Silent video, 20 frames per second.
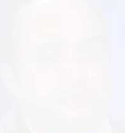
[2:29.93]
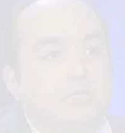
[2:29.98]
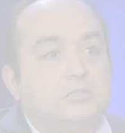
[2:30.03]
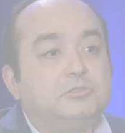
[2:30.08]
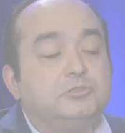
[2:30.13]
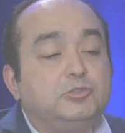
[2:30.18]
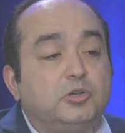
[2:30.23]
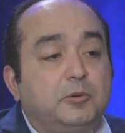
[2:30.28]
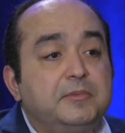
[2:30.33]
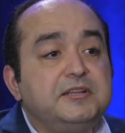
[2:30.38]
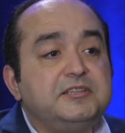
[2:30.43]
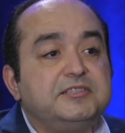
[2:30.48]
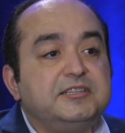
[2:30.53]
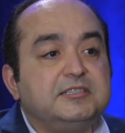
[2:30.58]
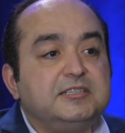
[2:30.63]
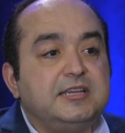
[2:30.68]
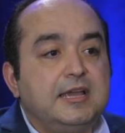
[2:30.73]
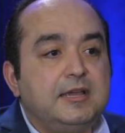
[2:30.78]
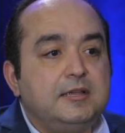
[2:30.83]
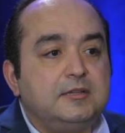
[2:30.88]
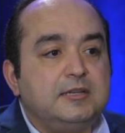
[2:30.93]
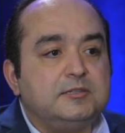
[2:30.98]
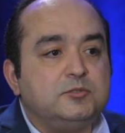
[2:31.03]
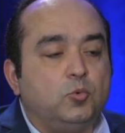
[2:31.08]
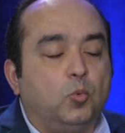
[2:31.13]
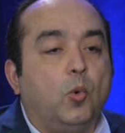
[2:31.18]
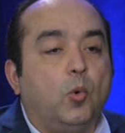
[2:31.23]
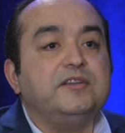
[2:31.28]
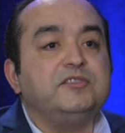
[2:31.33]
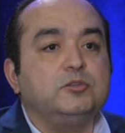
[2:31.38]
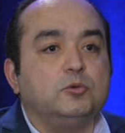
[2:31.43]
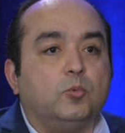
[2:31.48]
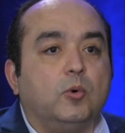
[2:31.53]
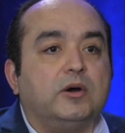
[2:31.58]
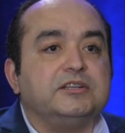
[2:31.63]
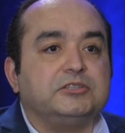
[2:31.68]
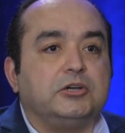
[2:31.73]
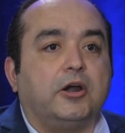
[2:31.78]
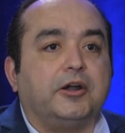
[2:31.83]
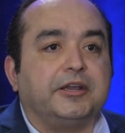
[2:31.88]
Deterministic is
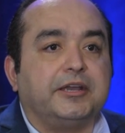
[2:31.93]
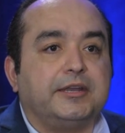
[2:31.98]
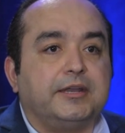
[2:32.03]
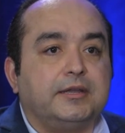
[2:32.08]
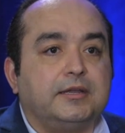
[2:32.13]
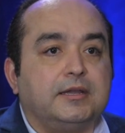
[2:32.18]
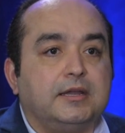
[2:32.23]
one-to-one targeting.